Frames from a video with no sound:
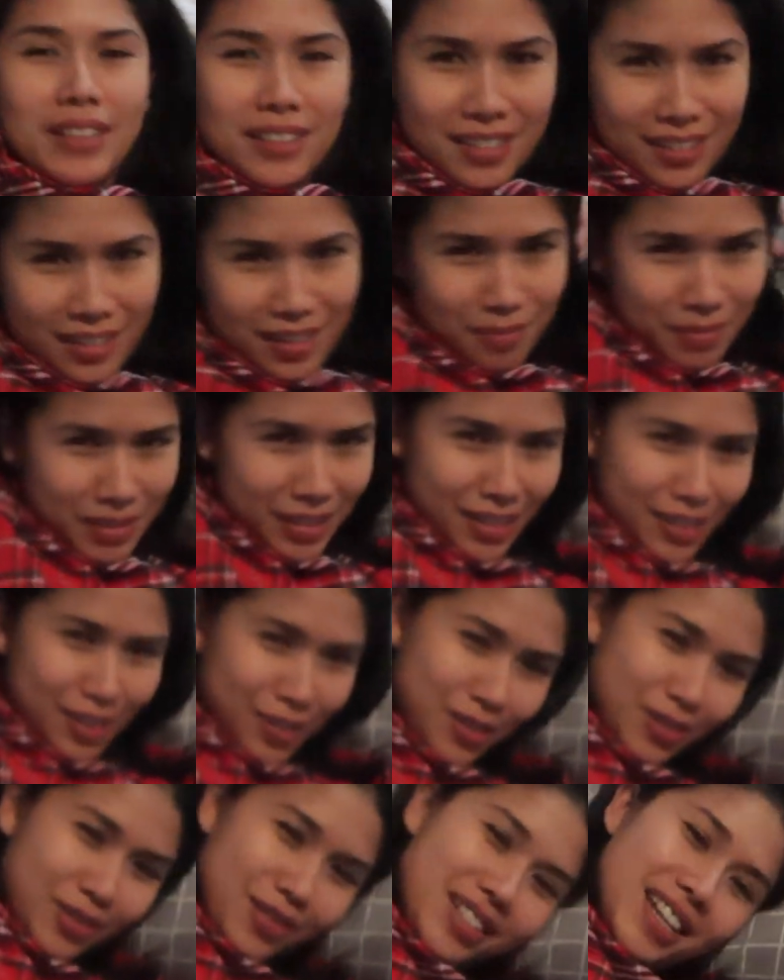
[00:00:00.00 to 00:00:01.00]
it's gonna be
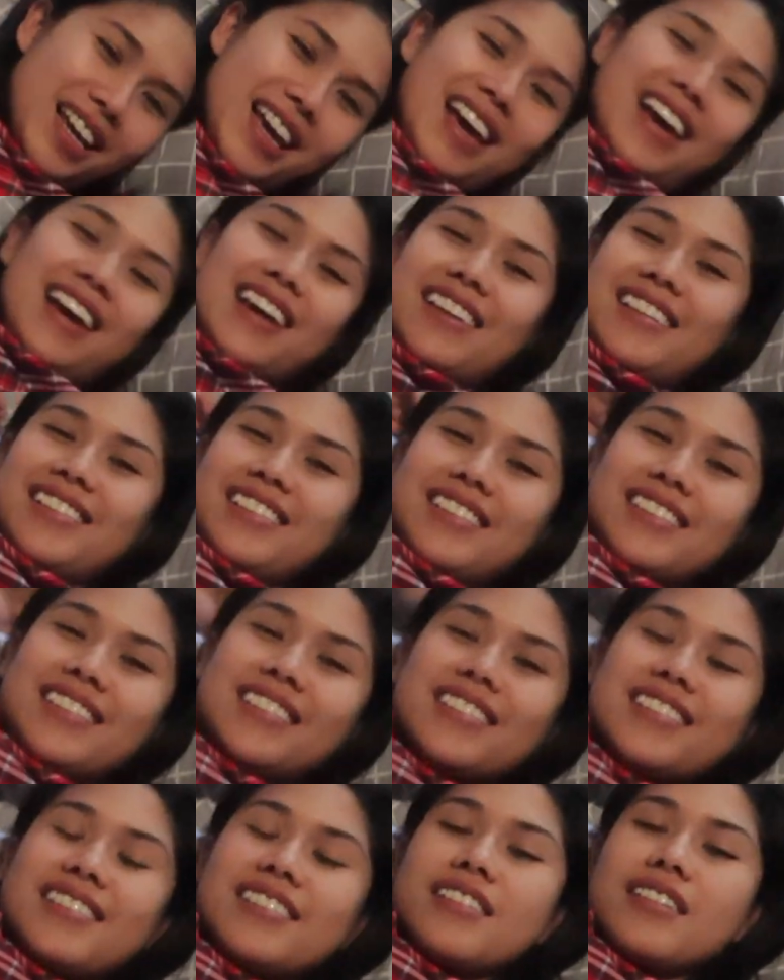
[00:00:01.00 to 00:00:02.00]
two
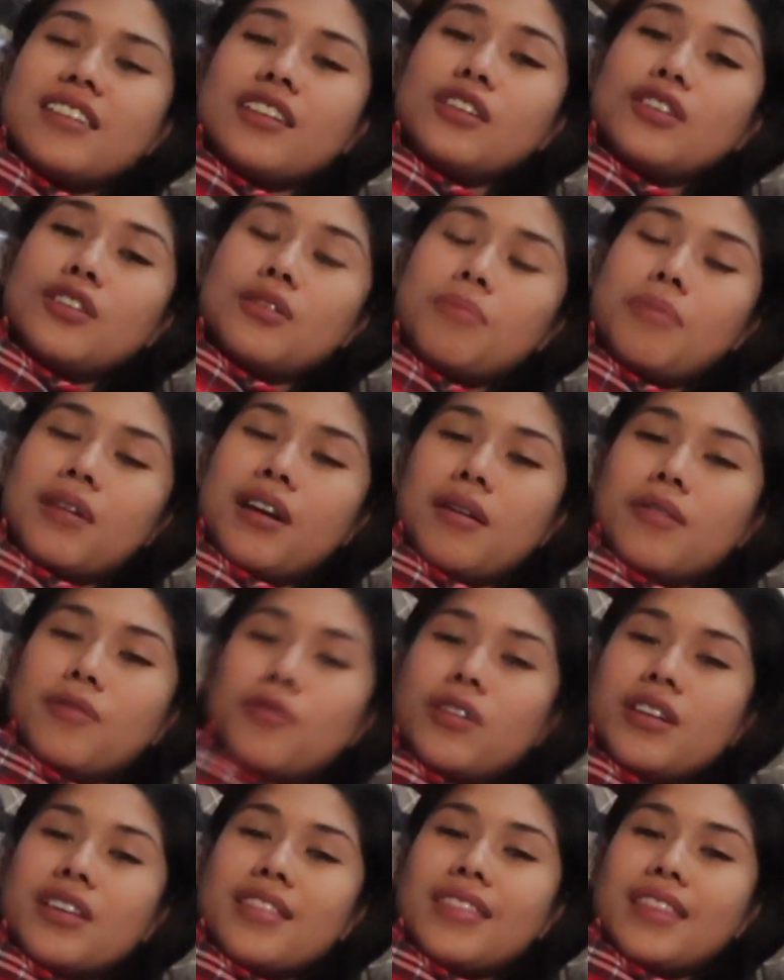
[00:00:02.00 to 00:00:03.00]
days. No, but I
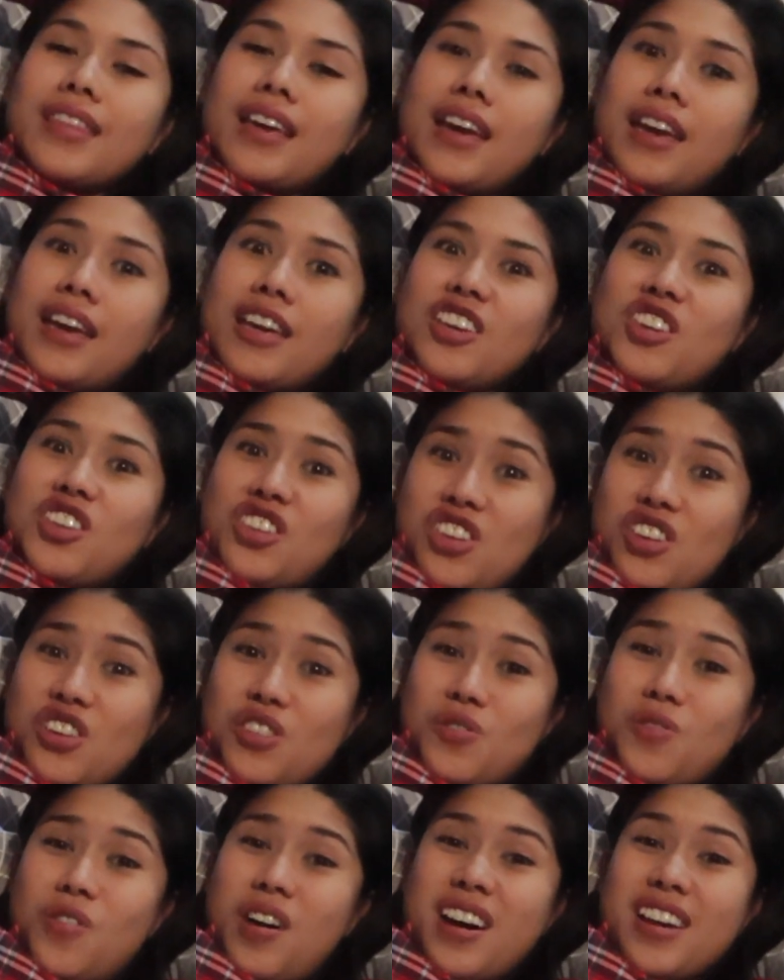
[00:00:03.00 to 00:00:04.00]
want to thank
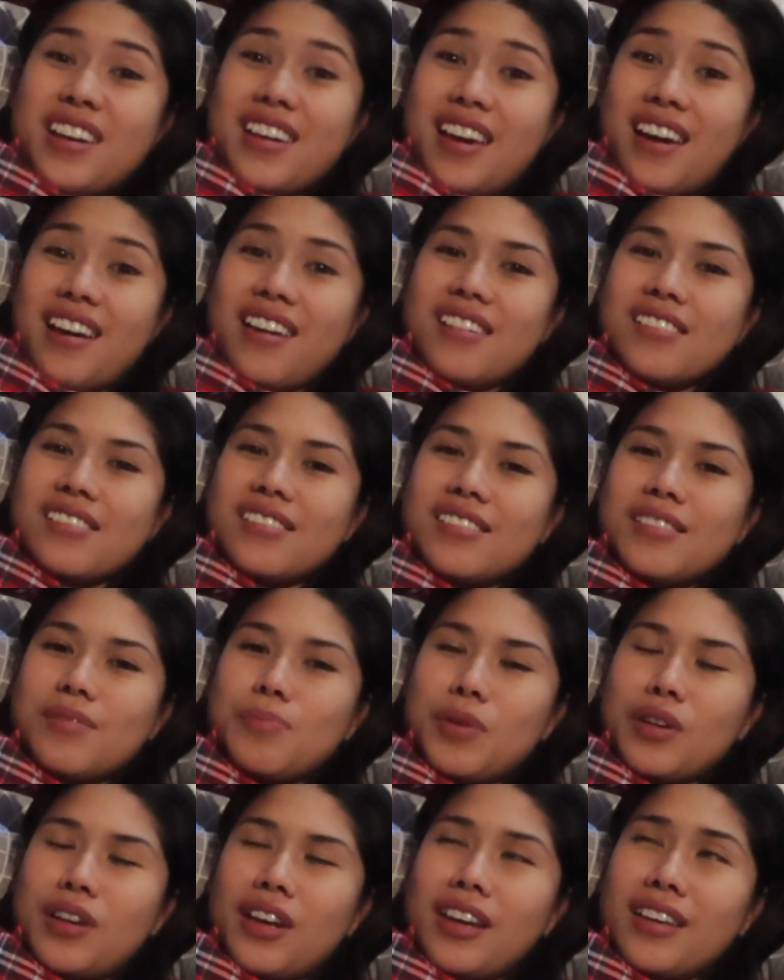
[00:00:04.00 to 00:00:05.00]
you, I guess.
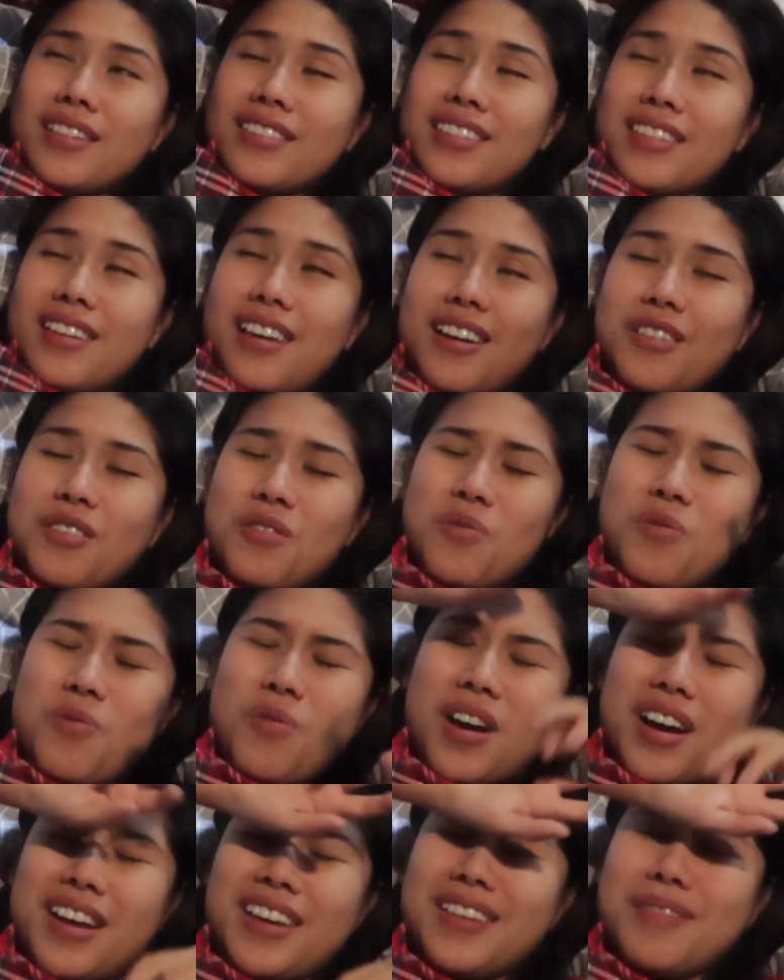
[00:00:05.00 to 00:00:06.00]
But I guess, I don't know
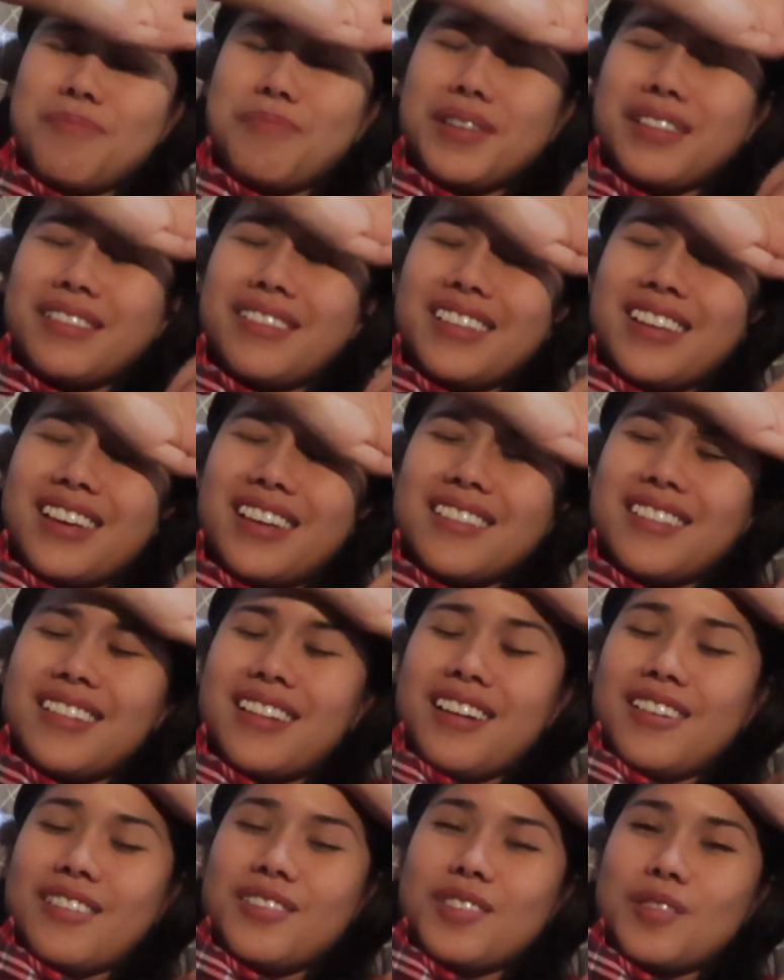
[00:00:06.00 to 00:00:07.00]
why he picked a guest
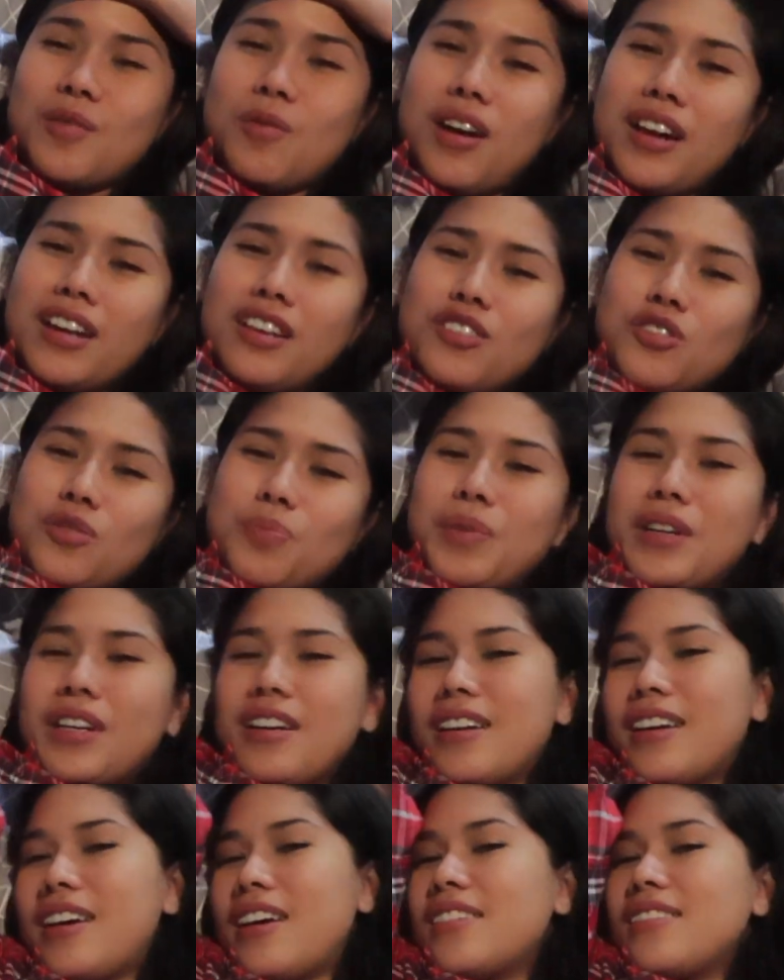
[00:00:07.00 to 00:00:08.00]
house. Why did you pick a
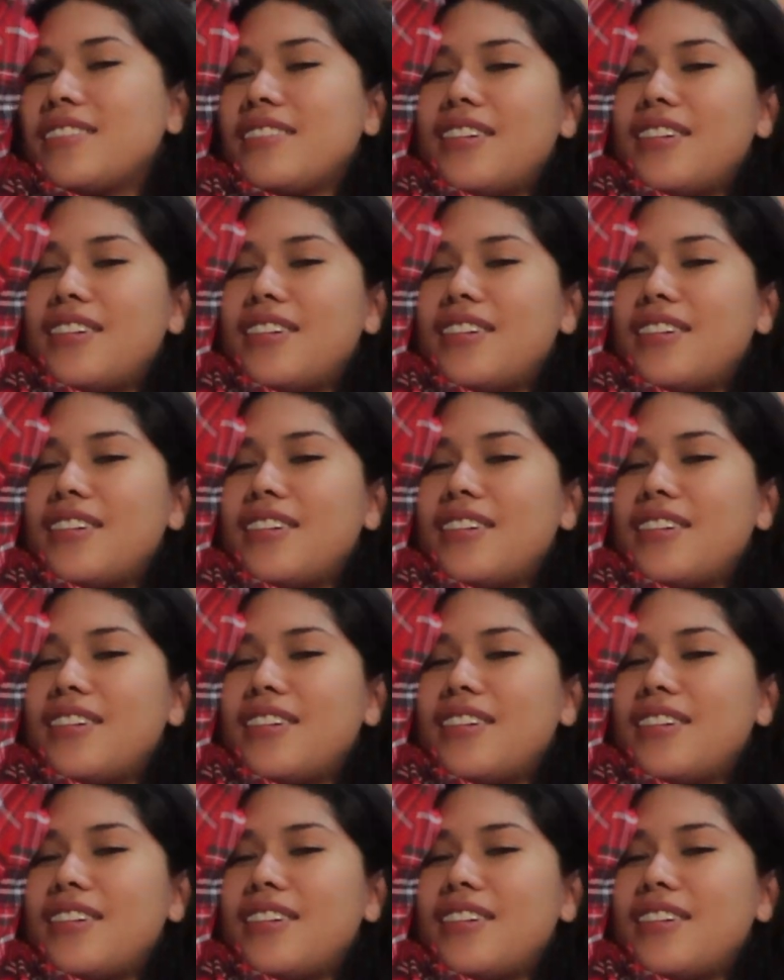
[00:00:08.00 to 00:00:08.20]
guest